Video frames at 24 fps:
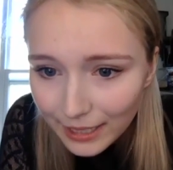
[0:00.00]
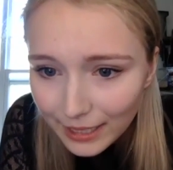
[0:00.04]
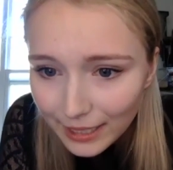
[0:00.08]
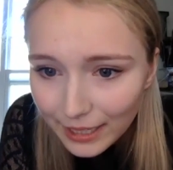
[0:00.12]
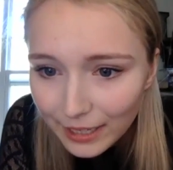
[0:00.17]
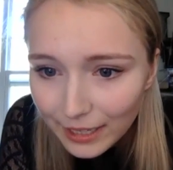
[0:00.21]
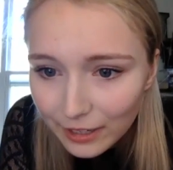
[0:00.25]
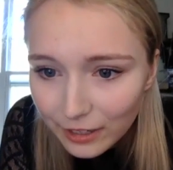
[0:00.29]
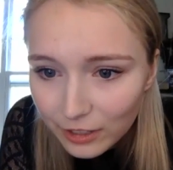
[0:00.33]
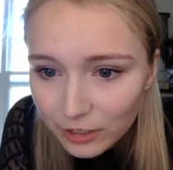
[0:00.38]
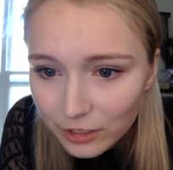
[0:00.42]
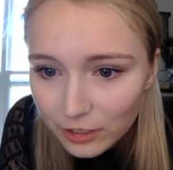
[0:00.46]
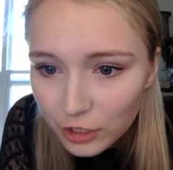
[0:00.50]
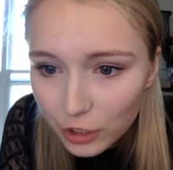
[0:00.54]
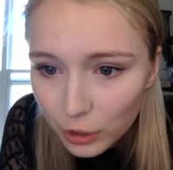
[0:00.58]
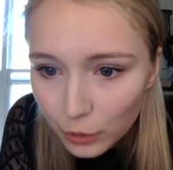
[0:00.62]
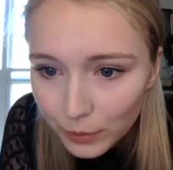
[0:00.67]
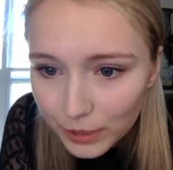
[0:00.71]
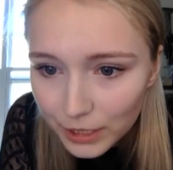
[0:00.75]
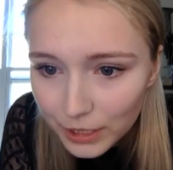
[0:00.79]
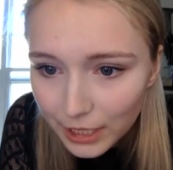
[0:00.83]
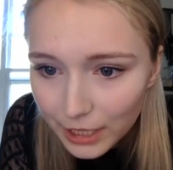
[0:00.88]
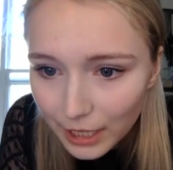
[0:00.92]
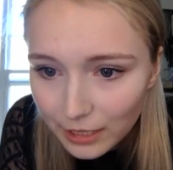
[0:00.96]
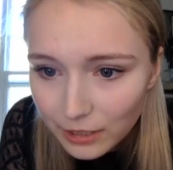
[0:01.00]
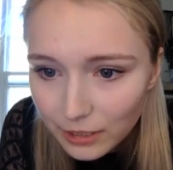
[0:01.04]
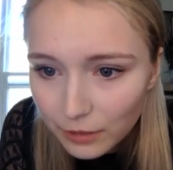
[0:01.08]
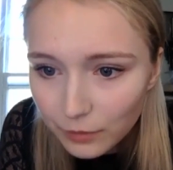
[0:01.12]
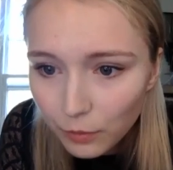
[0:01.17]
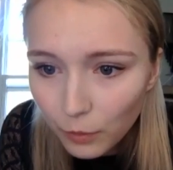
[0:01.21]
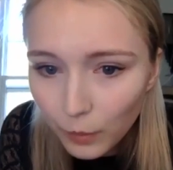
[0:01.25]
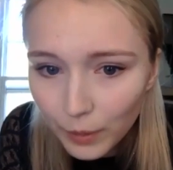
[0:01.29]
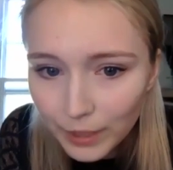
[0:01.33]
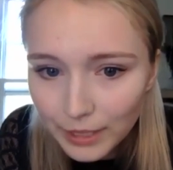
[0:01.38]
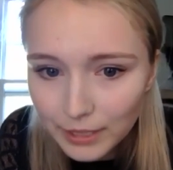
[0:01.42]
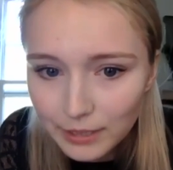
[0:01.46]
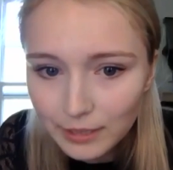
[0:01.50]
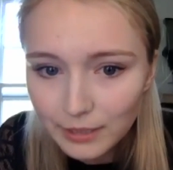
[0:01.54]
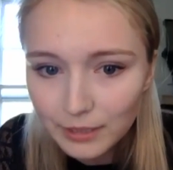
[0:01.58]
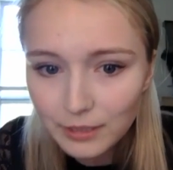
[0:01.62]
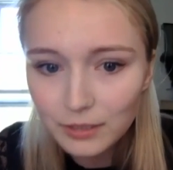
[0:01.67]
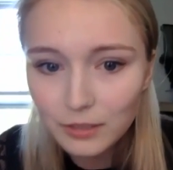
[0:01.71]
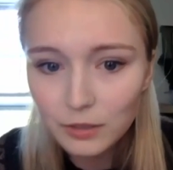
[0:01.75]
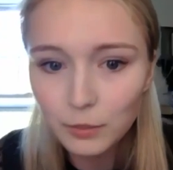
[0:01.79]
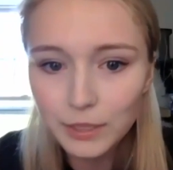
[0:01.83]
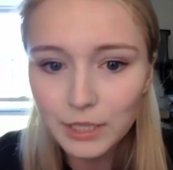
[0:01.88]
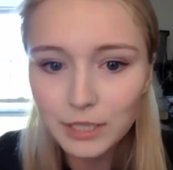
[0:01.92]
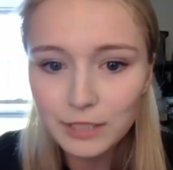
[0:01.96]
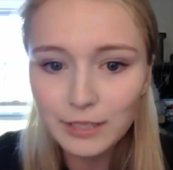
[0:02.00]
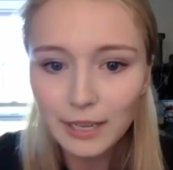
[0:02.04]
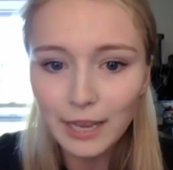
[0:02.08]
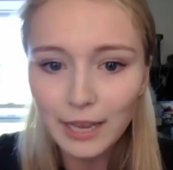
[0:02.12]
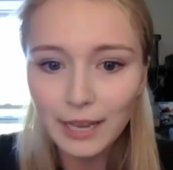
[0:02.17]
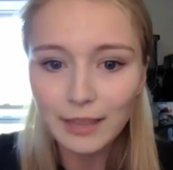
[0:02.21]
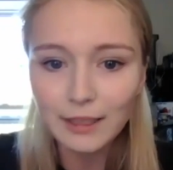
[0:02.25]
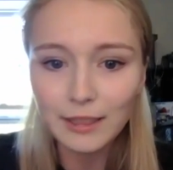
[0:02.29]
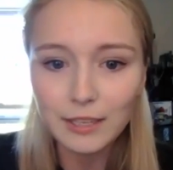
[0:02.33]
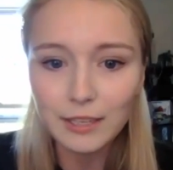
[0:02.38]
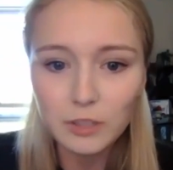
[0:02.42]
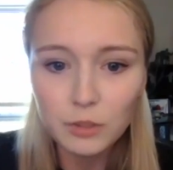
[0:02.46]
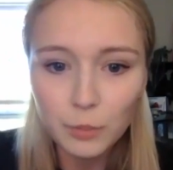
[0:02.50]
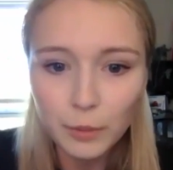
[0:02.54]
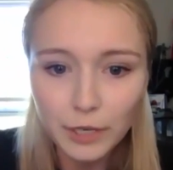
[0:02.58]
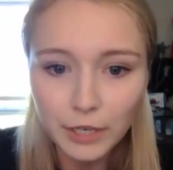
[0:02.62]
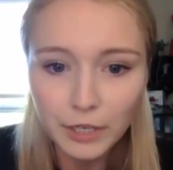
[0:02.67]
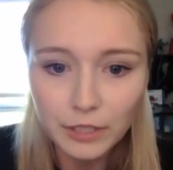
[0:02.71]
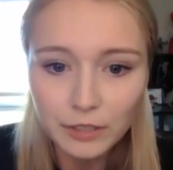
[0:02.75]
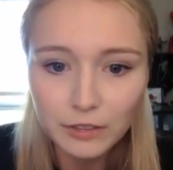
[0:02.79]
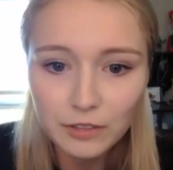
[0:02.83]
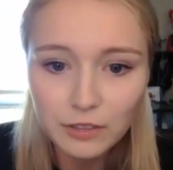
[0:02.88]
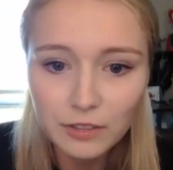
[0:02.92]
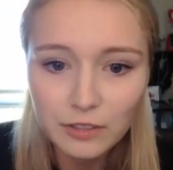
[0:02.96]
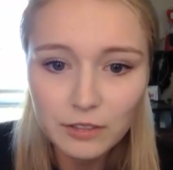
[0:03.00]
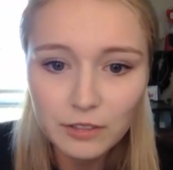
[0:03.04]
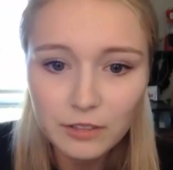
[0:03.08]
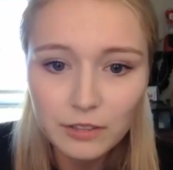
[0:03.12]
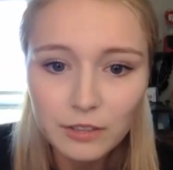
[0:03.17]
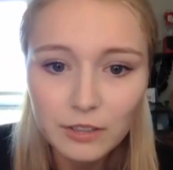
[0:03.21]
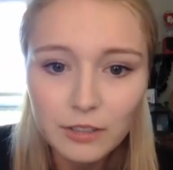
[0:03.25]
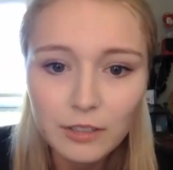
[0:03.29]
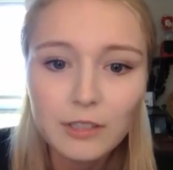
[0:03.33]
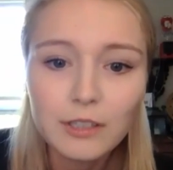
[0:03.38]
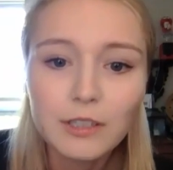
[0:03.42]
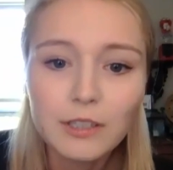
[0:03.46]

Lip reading: he heard two enchanting voices which sang these words: